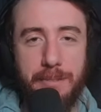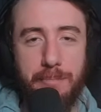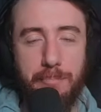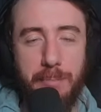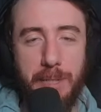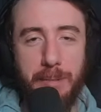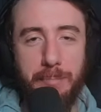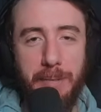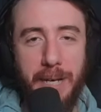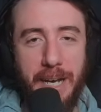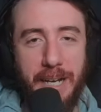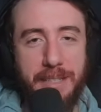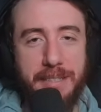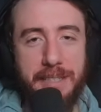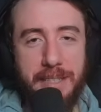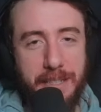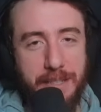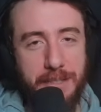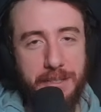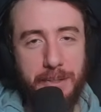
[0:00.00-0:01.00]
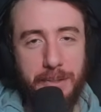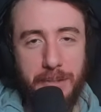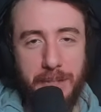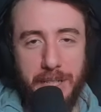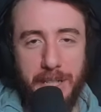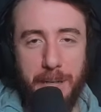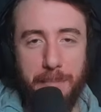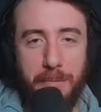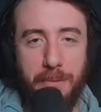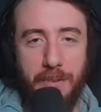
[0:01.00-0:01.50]
min-maxy and certainly
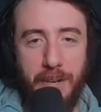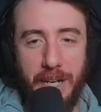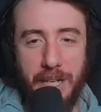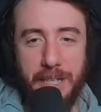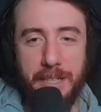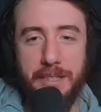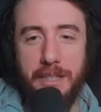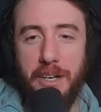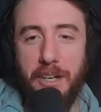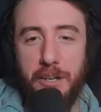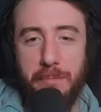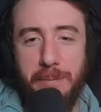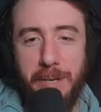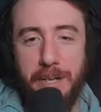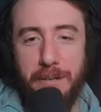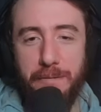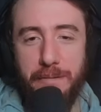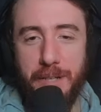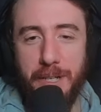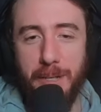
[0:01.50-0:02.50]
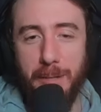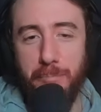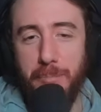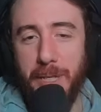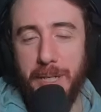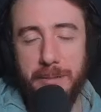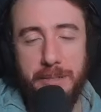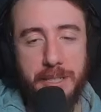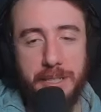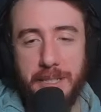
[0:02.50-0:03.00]
not providing a ton of benefit,
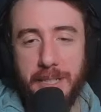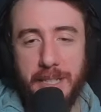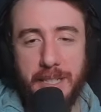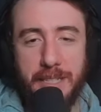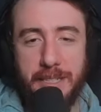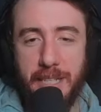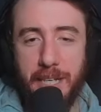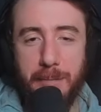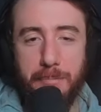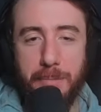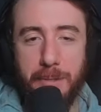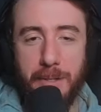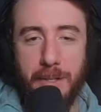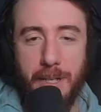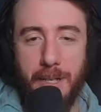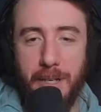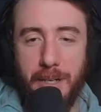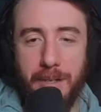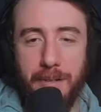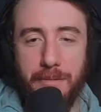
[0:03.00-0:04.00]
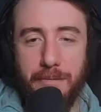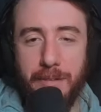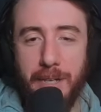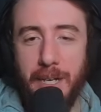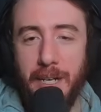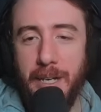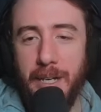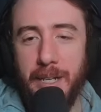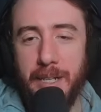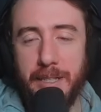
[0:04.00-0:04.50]
but just an example of
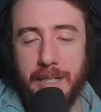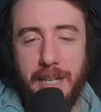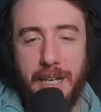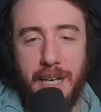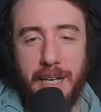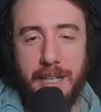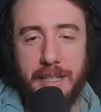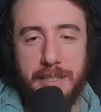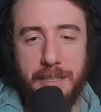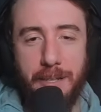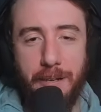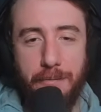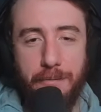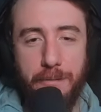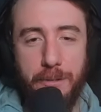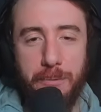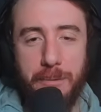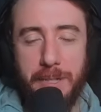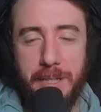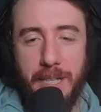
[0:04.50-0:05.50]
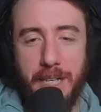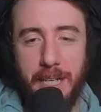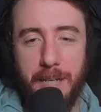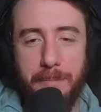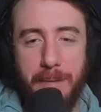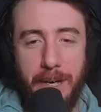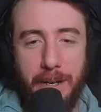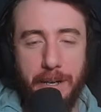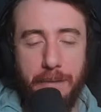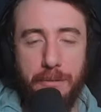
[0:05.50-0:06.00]
the kind of stuff you would think
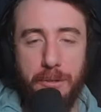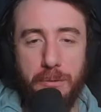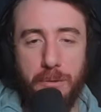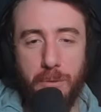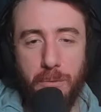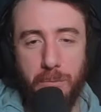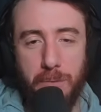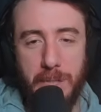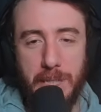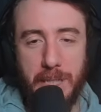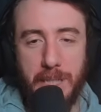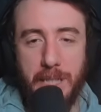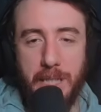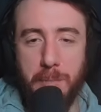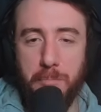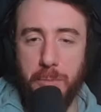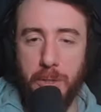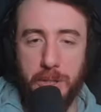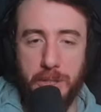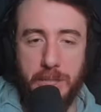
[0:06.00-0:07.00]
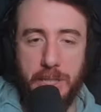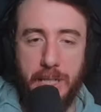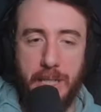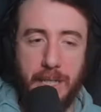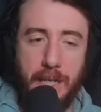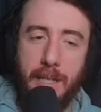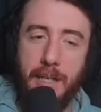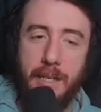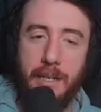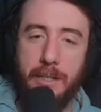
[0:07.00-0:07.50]
about if you were really
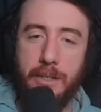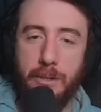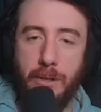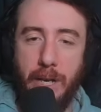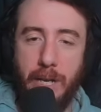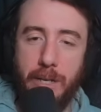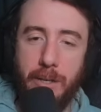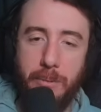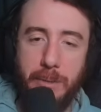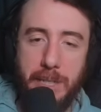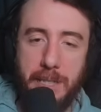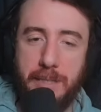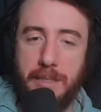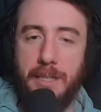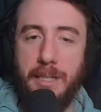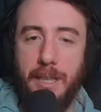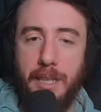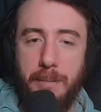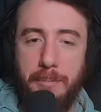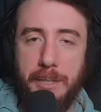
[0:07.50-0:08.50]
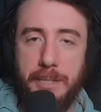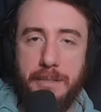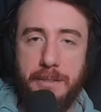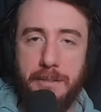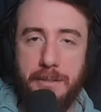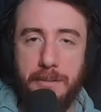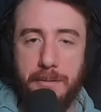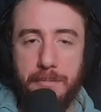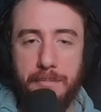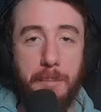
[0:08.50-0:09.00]
pushing your AoE to the
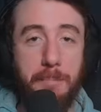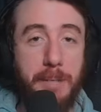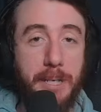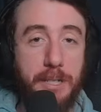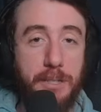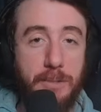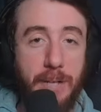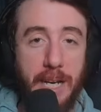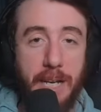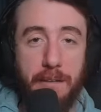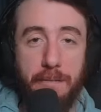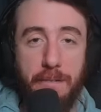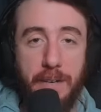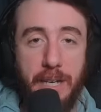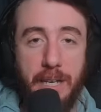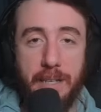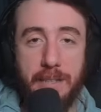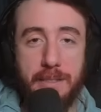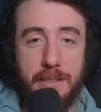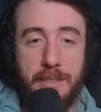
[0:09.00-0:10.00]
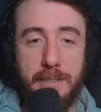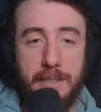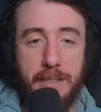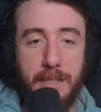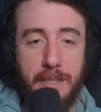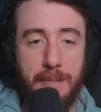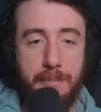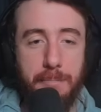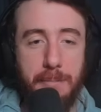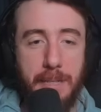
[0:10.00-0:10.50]
limits. Replica Dragonfangs
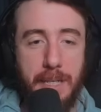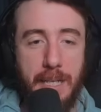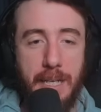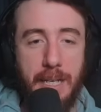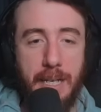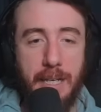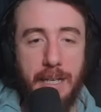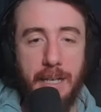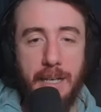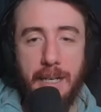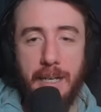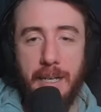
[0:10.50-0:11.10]
still in play.